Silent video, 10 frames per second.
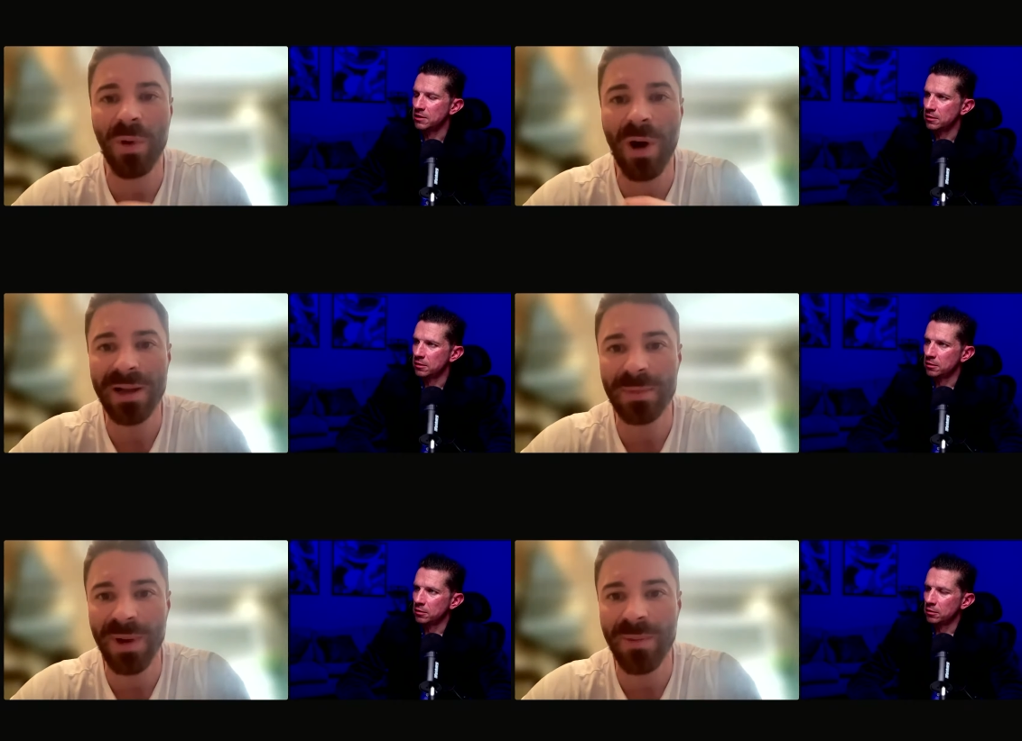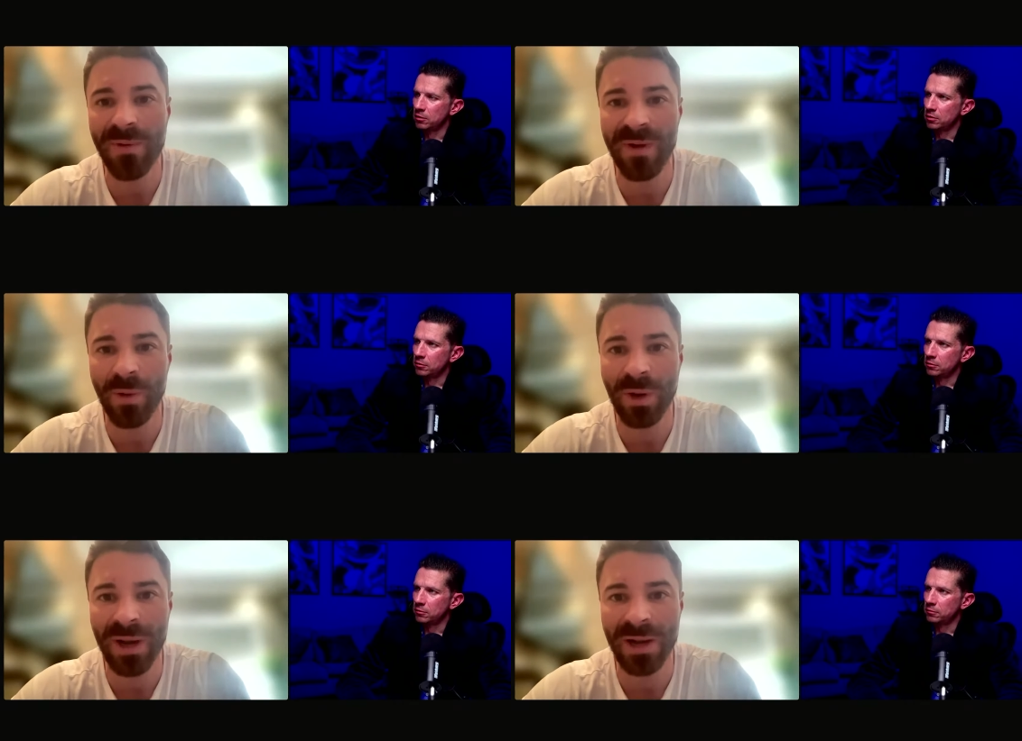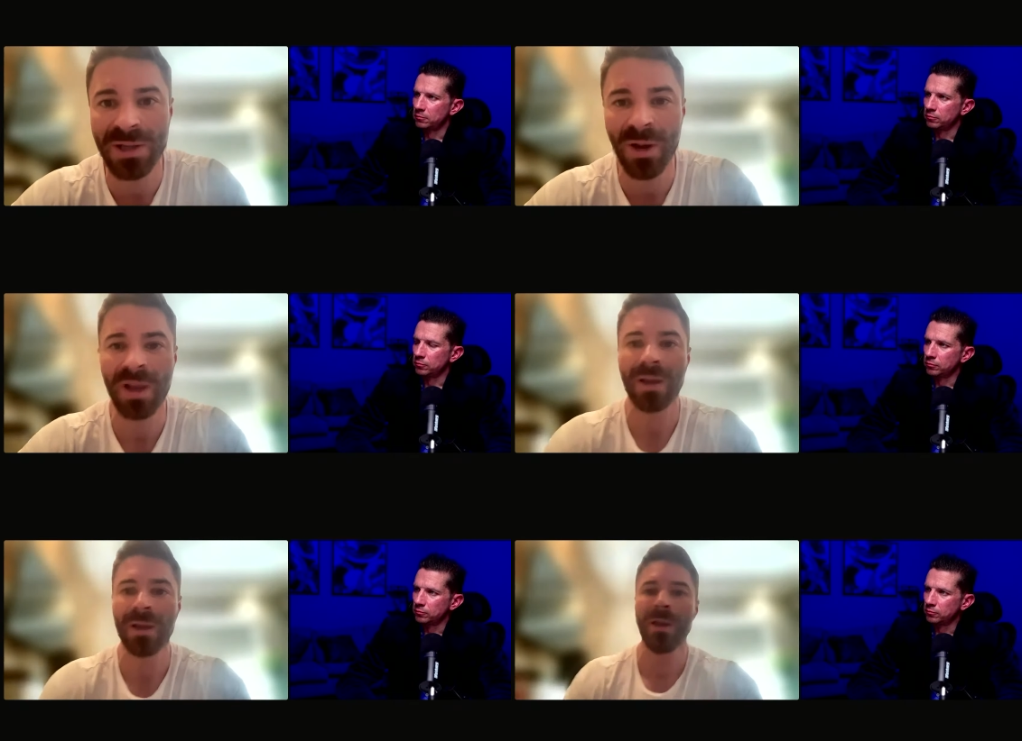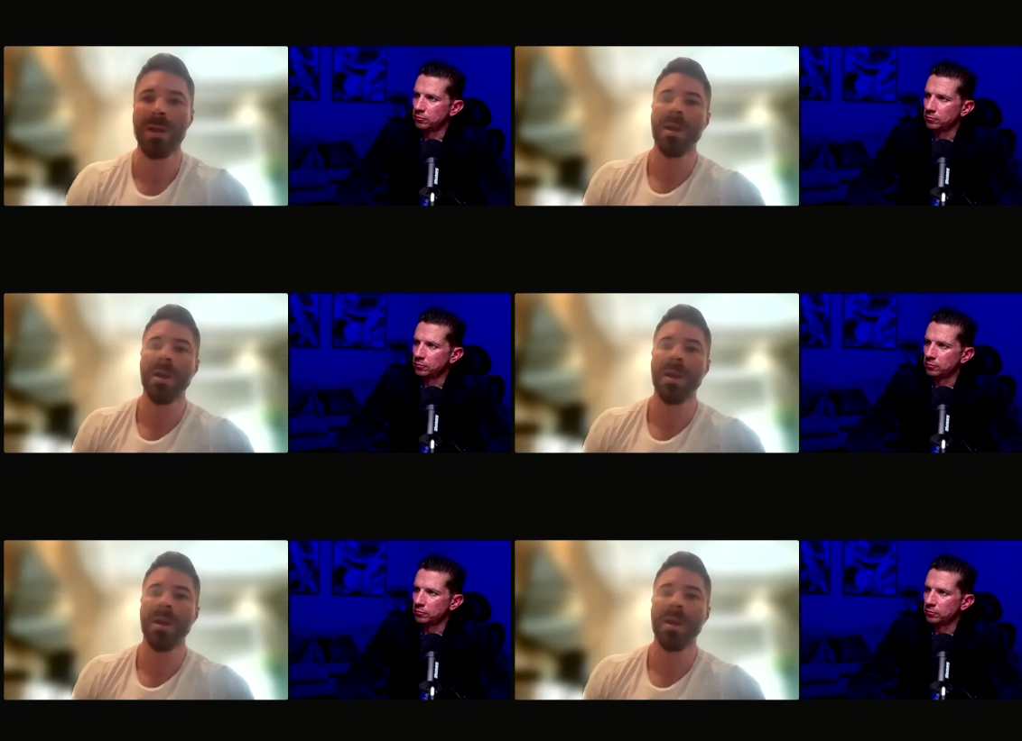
Speaker 1: Why do people feel the need to like